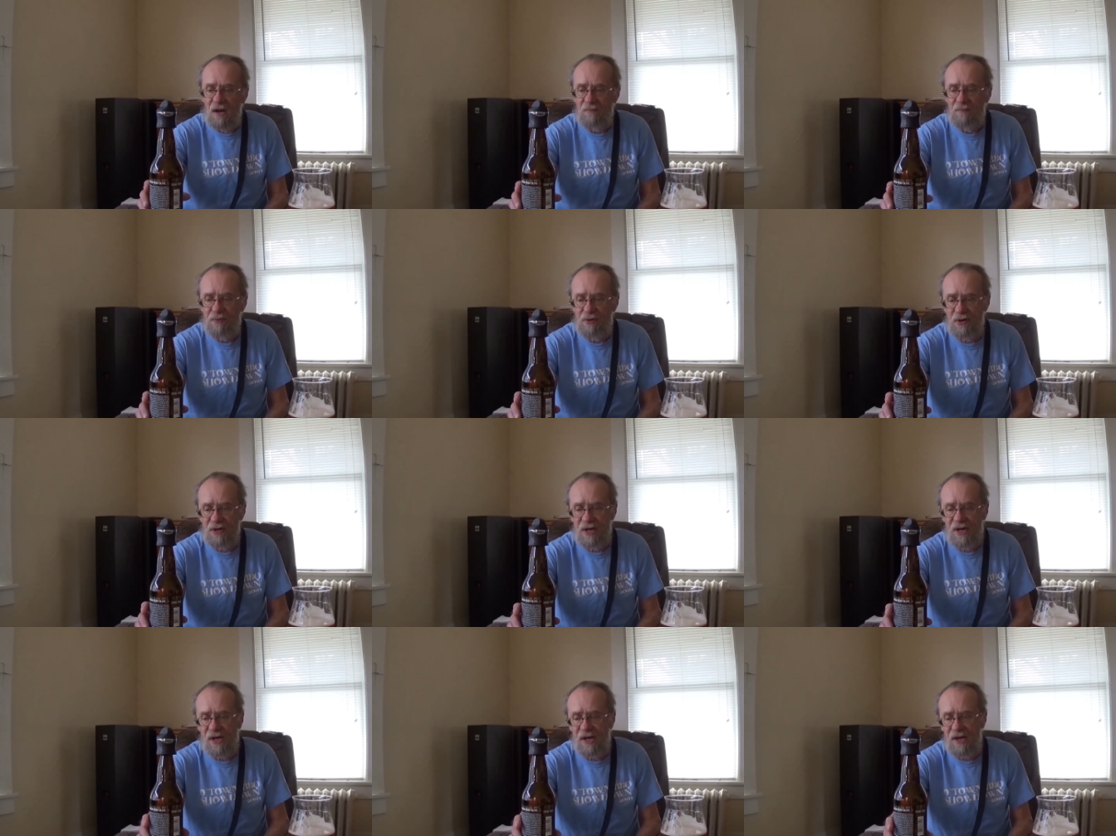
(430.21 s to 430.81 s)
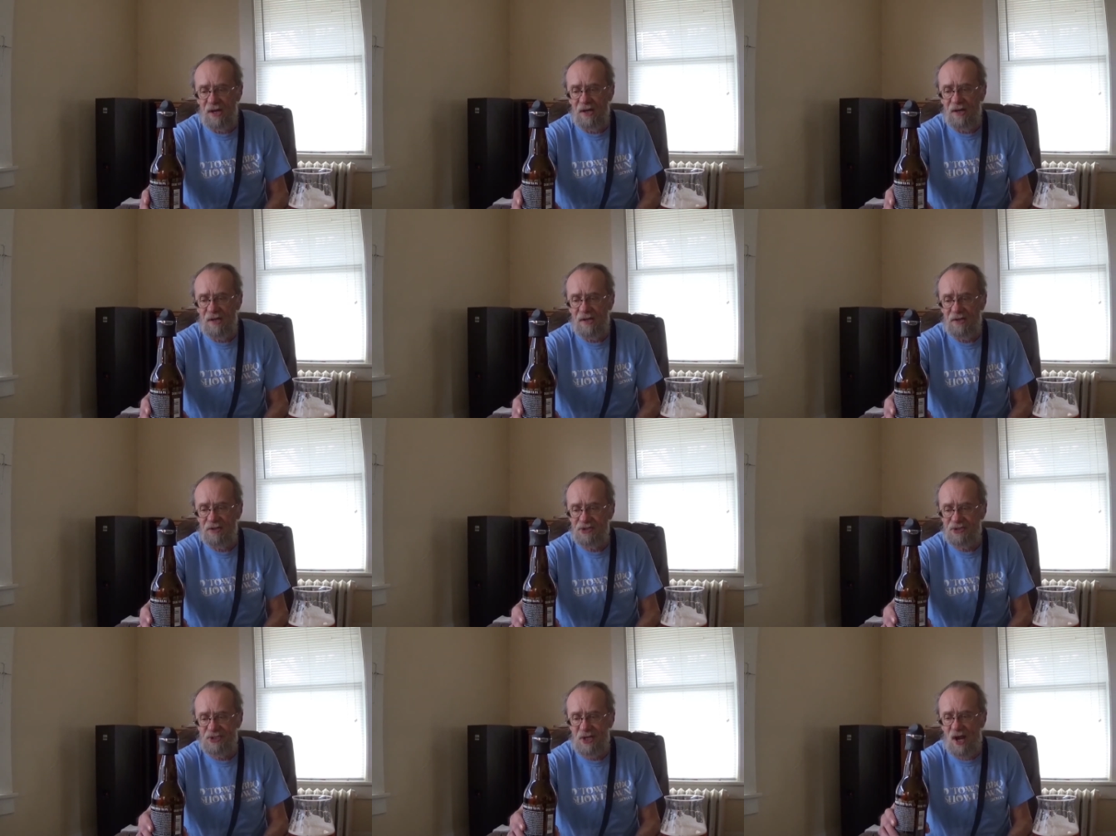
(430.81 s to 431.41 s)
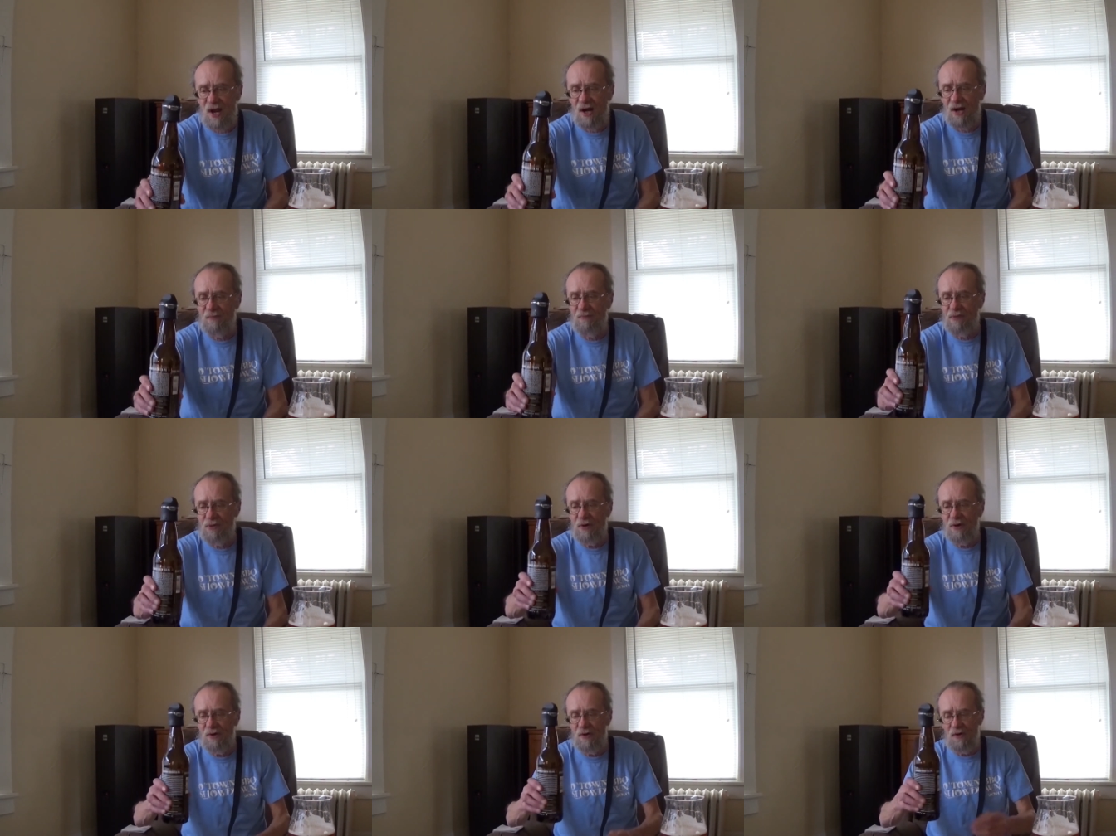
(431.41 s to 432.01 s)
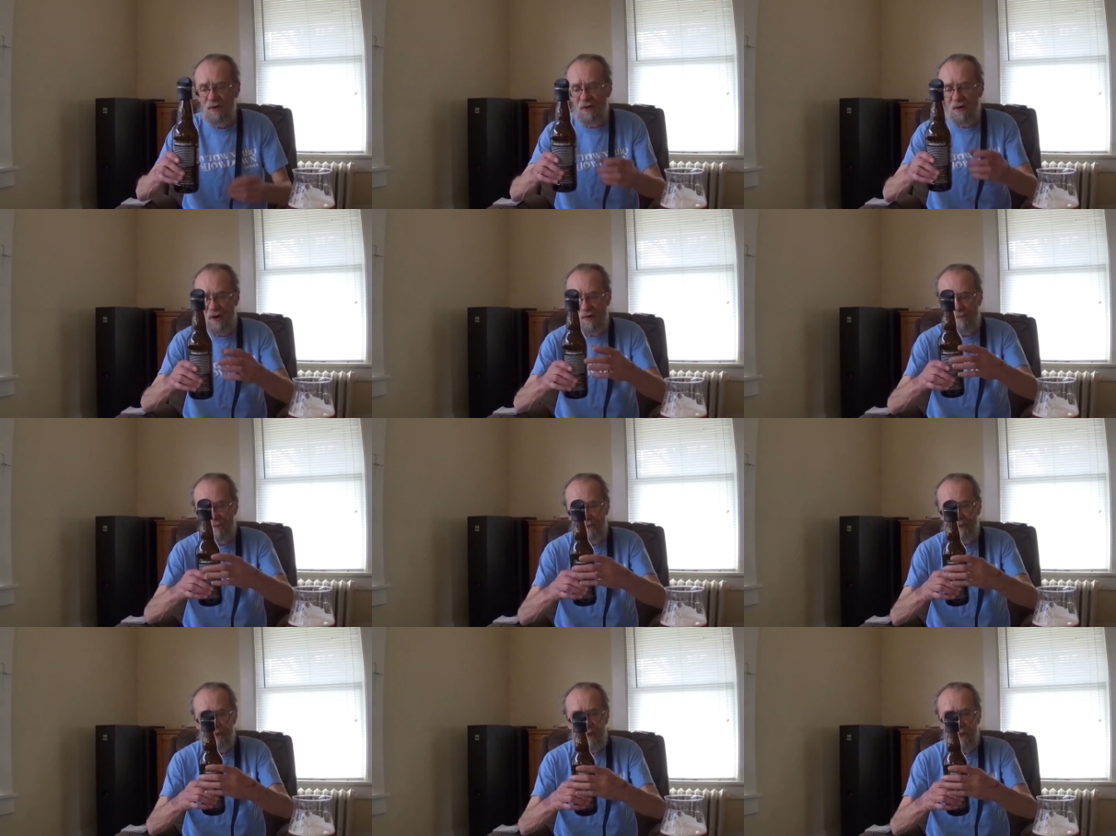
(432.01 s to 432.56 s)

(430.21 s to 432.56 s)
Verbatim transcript: pretty uh, solid brew. Uh,